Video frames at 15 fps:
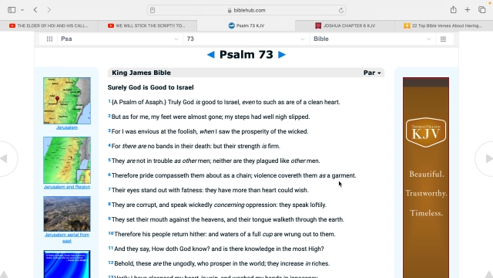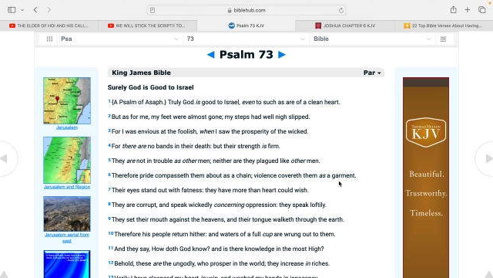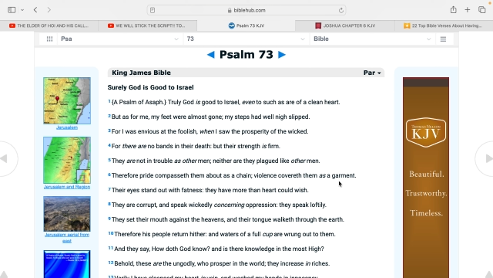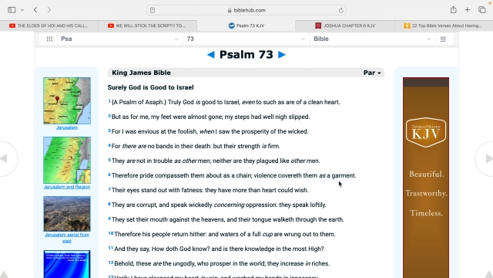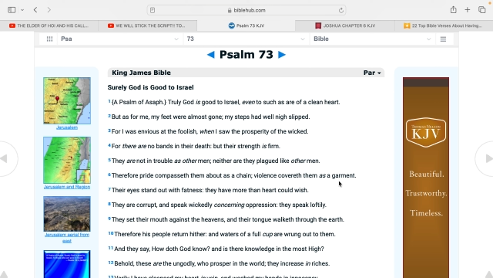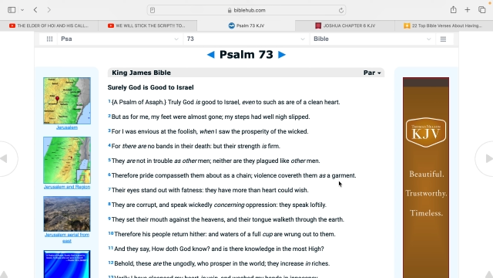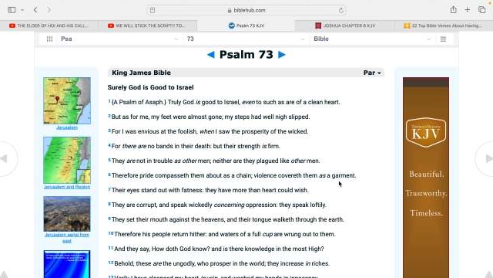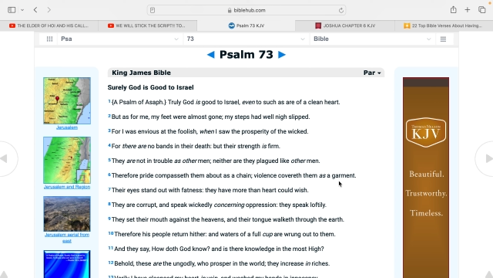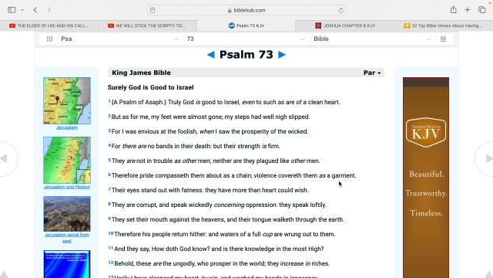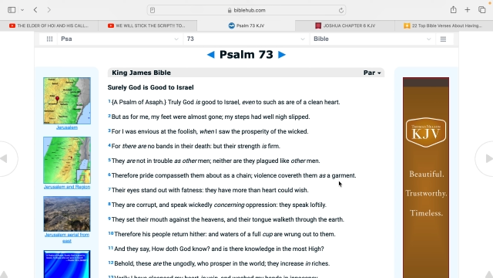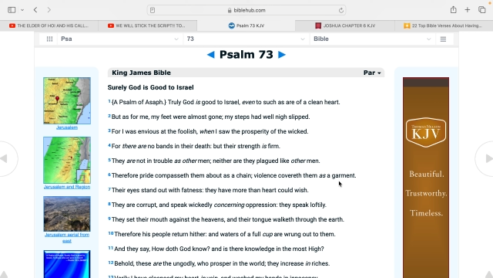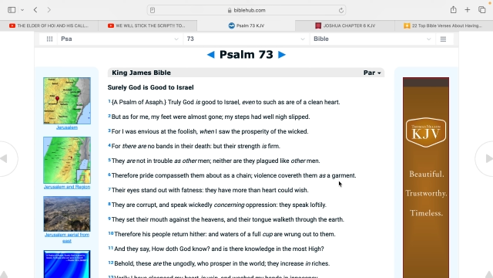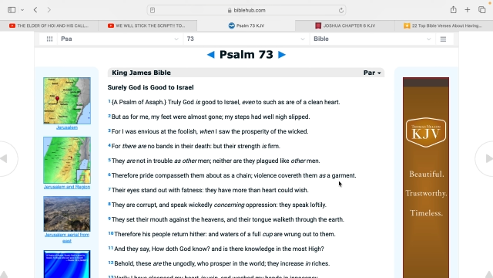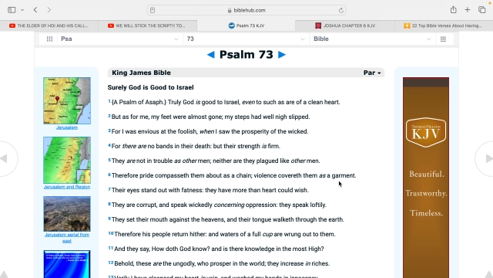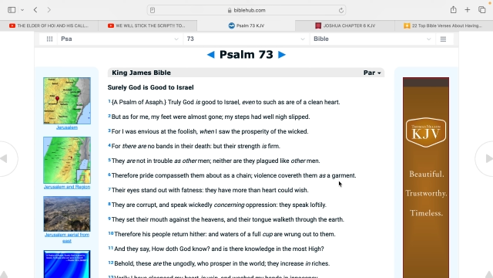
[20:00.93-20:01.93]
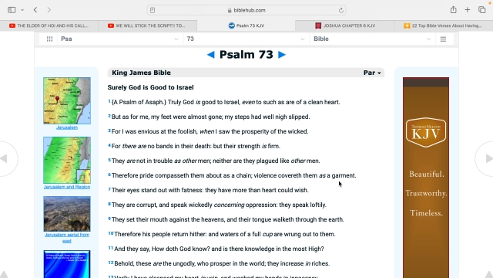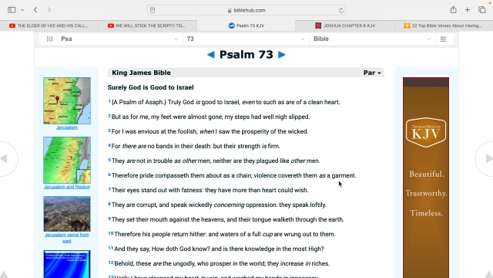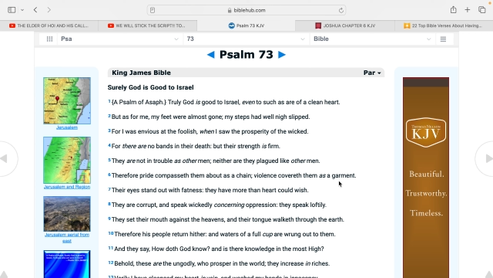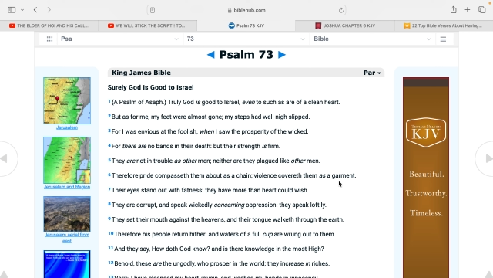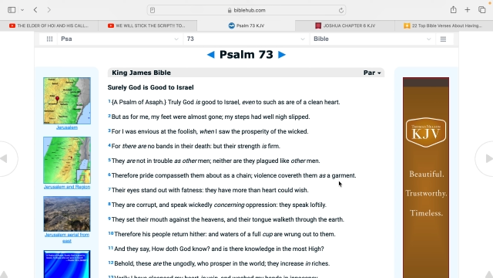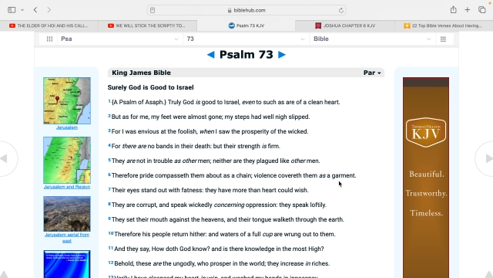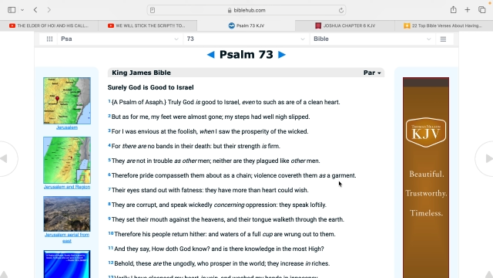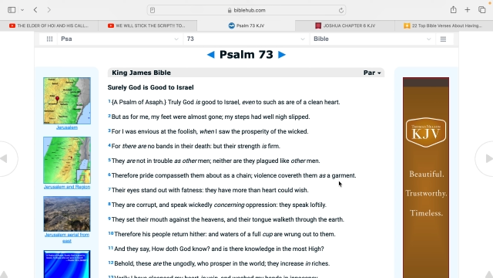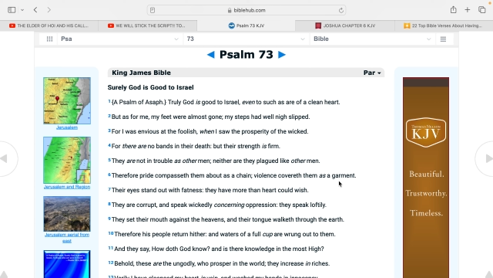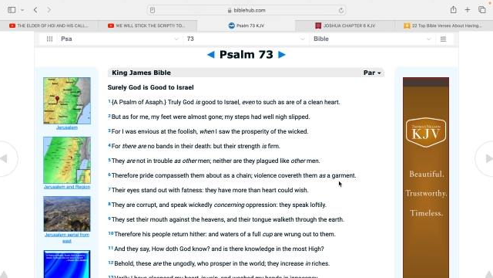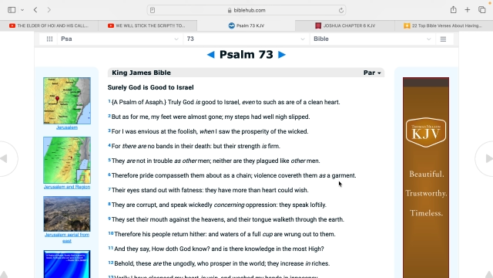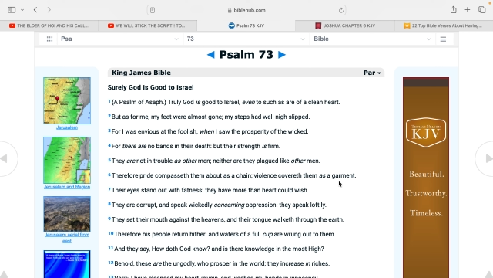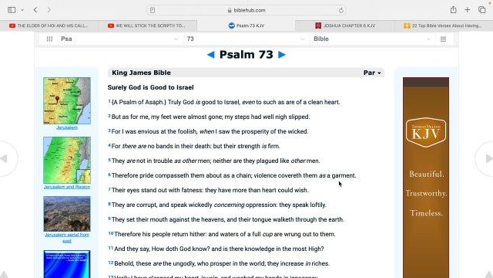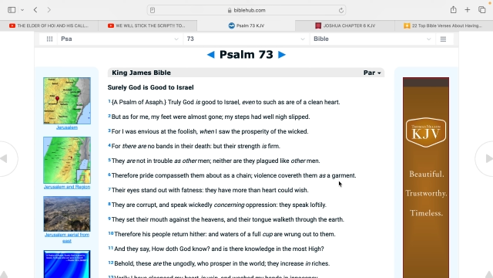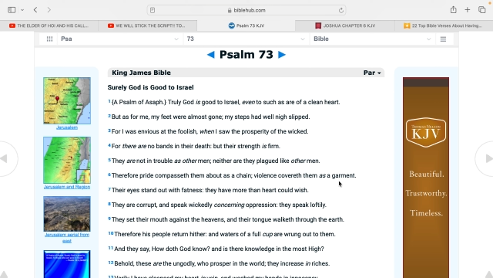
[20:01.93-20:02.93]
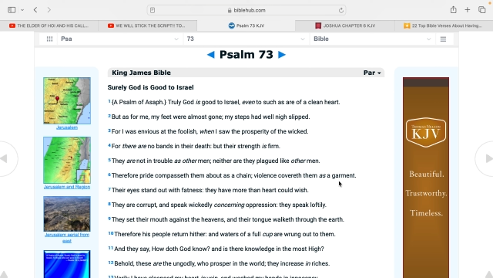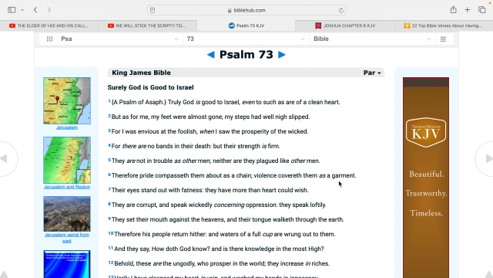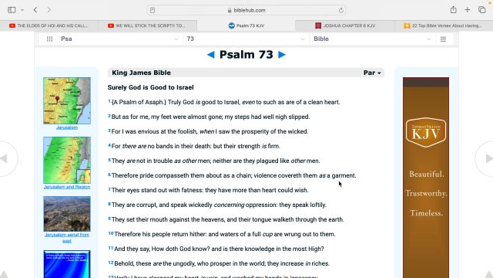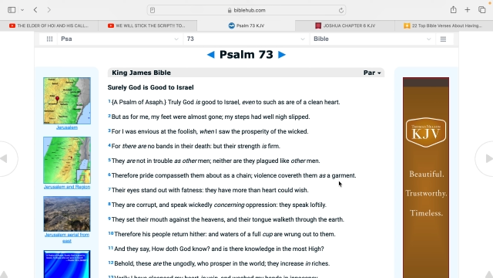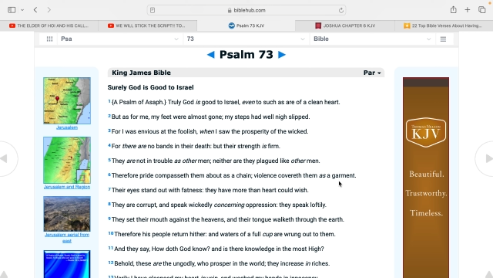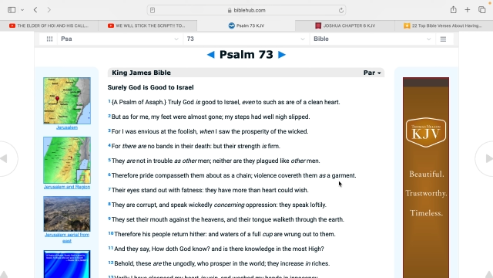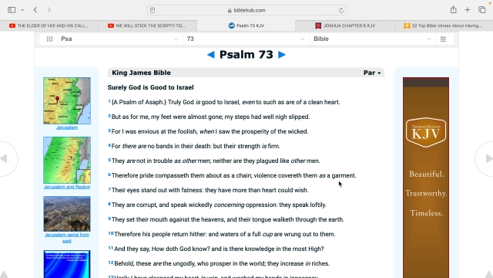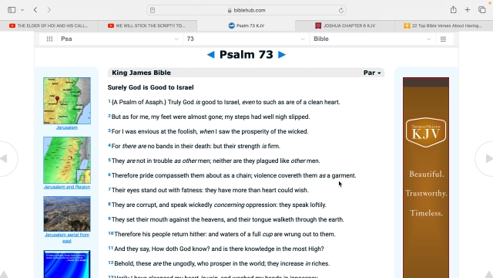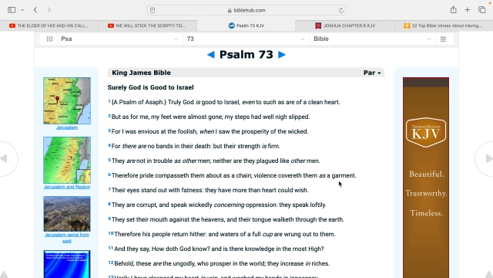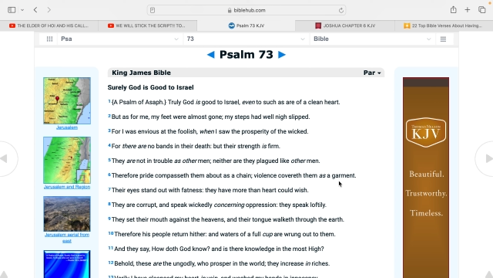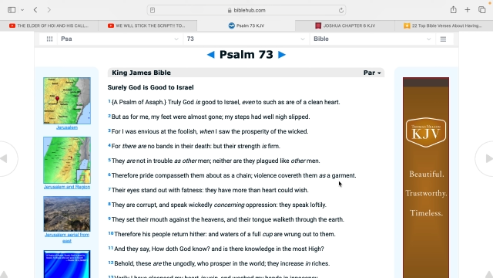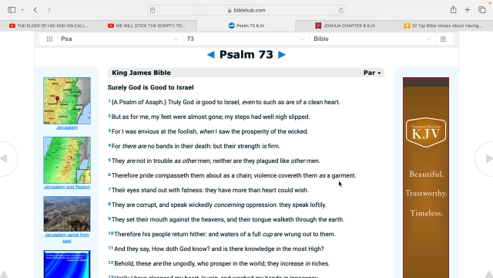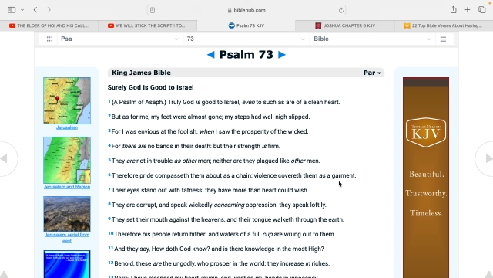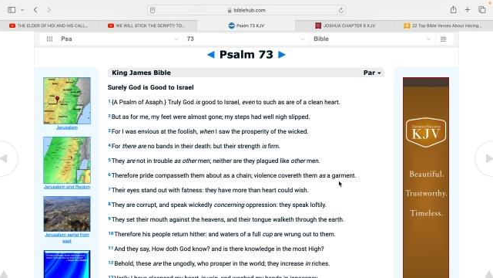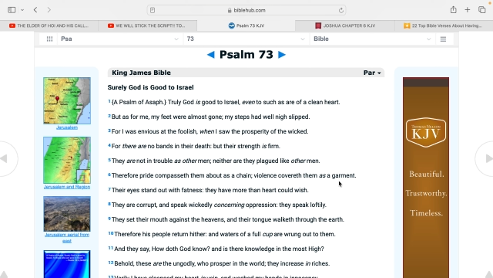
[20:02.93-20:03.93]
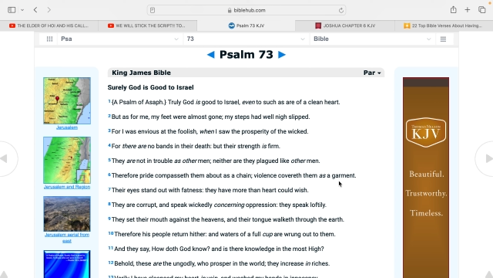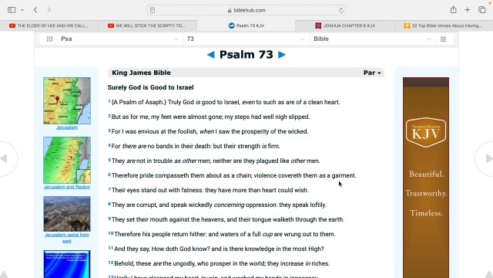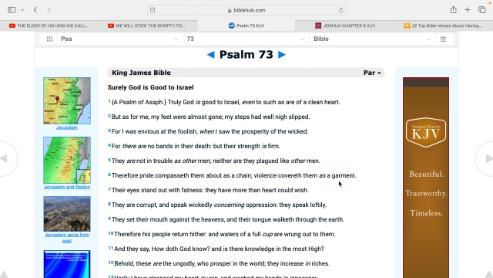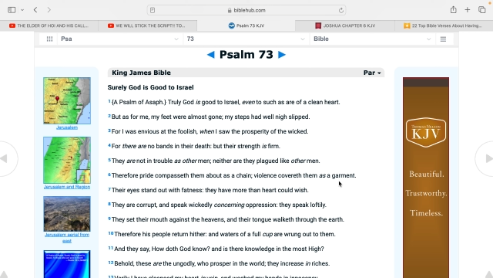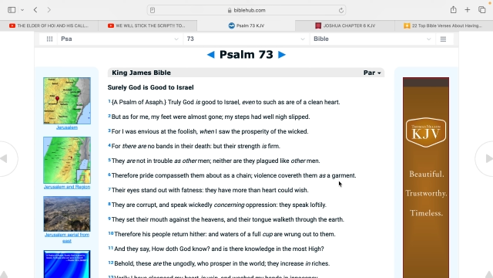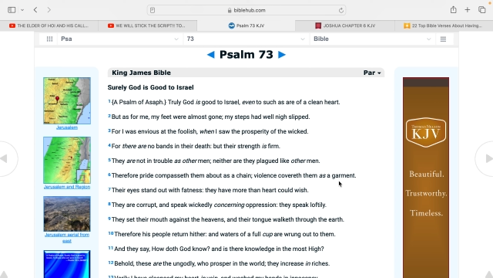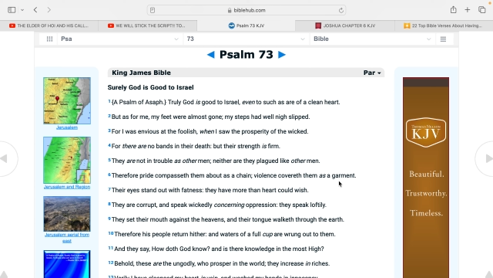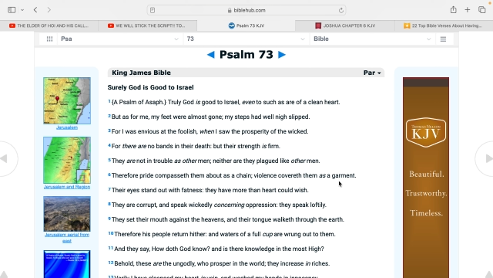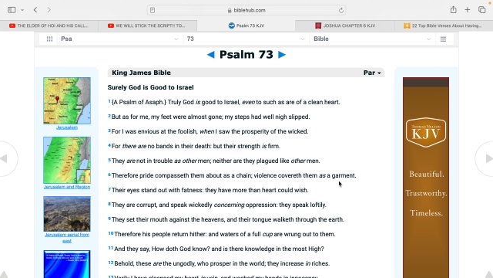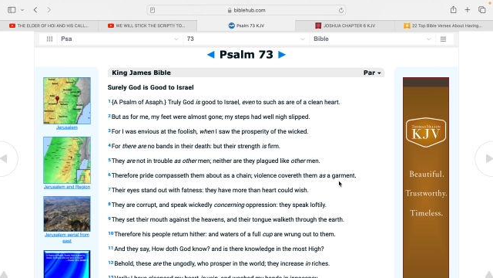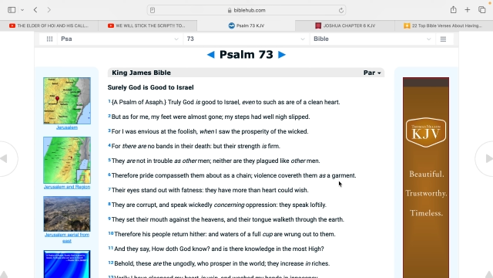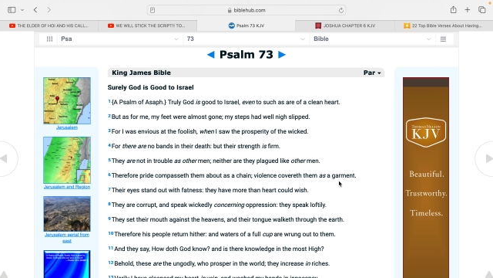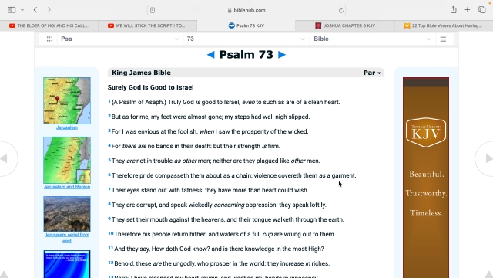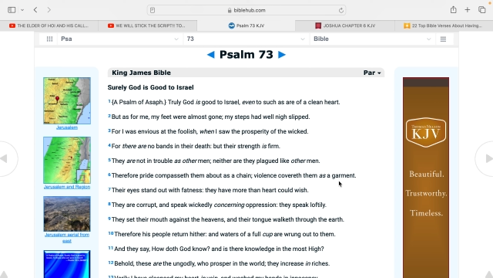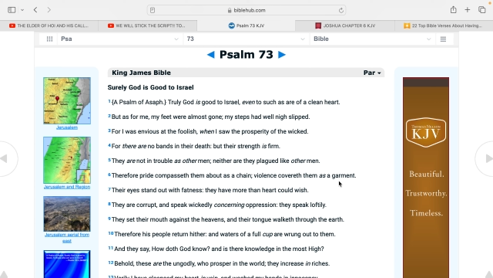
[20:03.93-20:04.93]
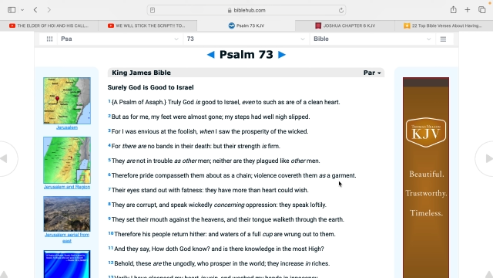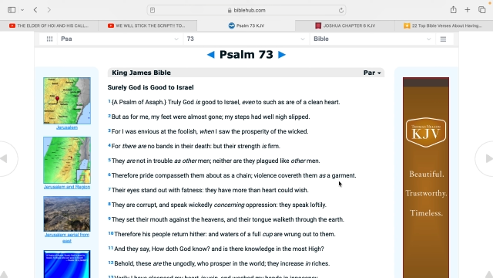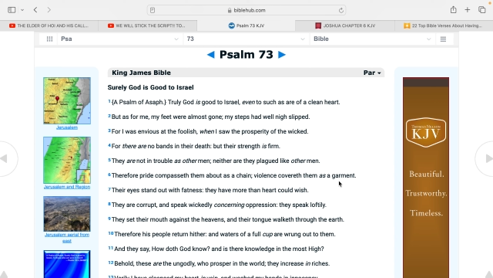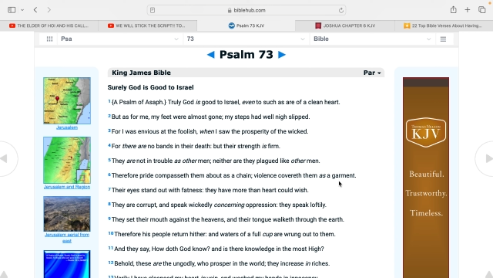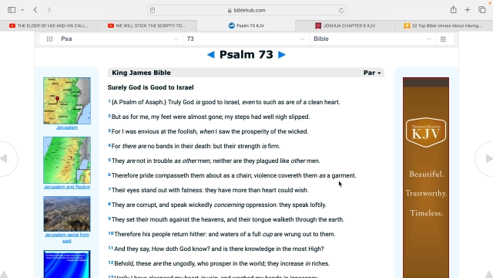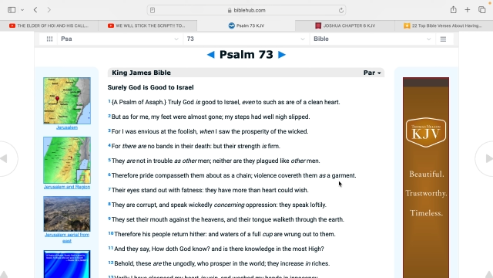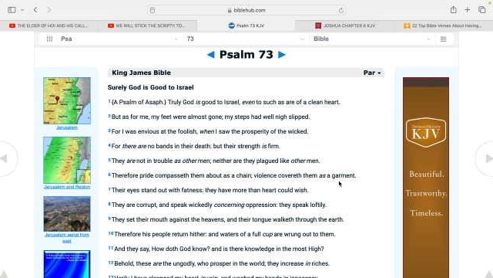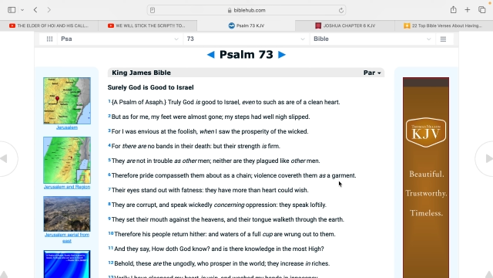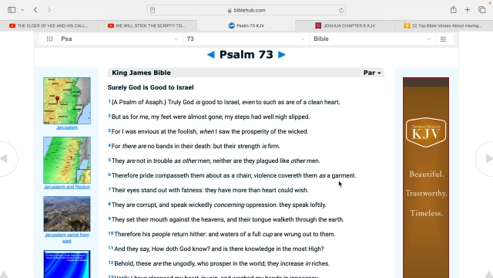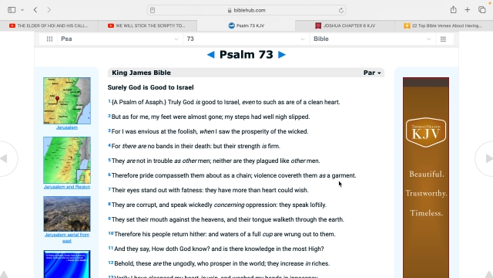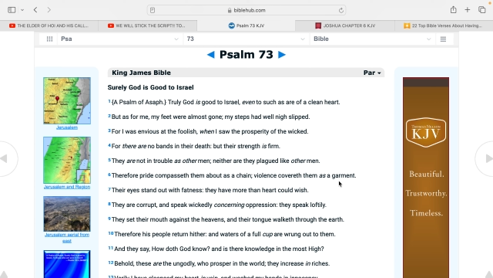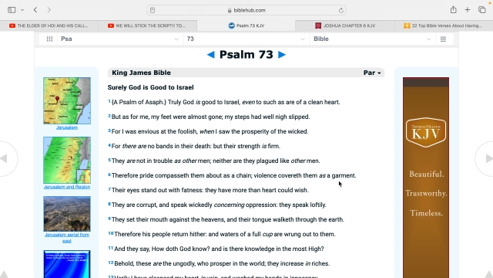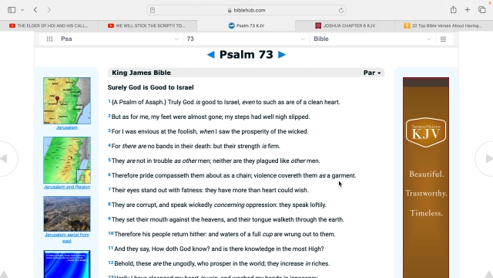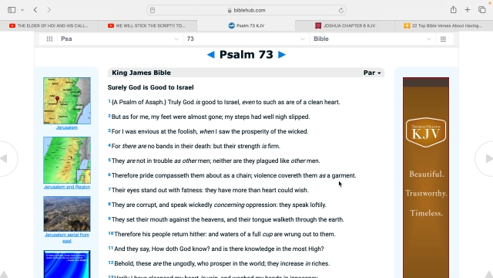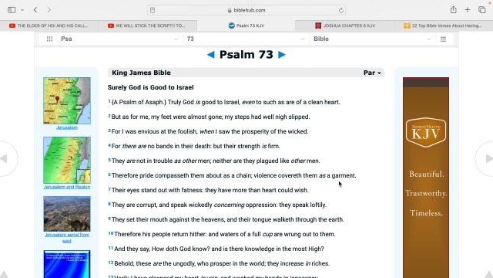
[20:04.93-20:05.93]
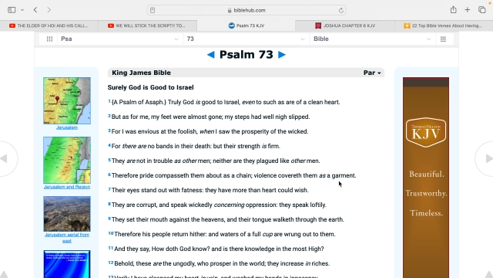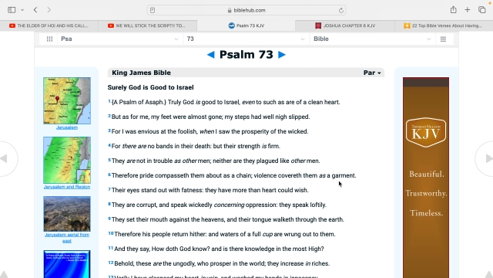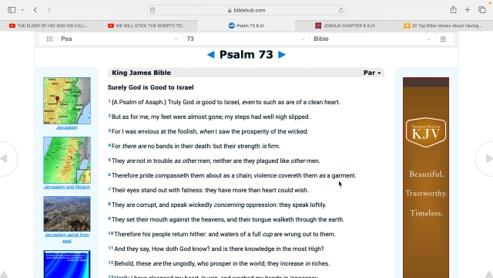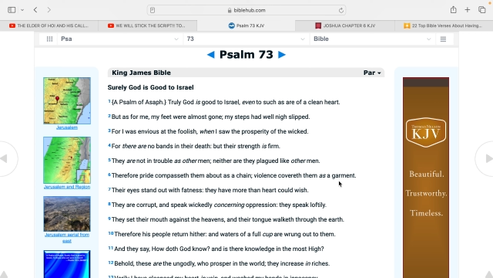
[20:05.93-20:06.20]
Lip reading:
(no speaker visible)